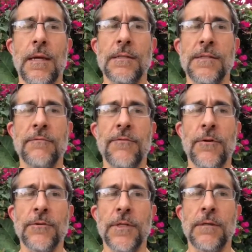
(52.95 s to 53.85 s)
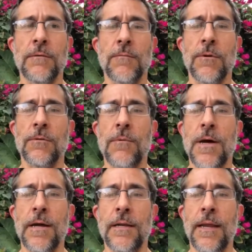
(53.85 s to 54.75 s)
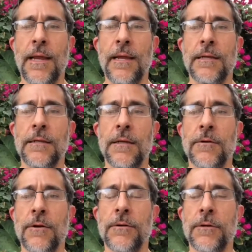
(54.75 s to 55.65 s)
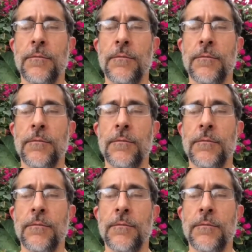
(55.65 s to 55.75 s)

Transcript: It's unfolding worldwide and in our own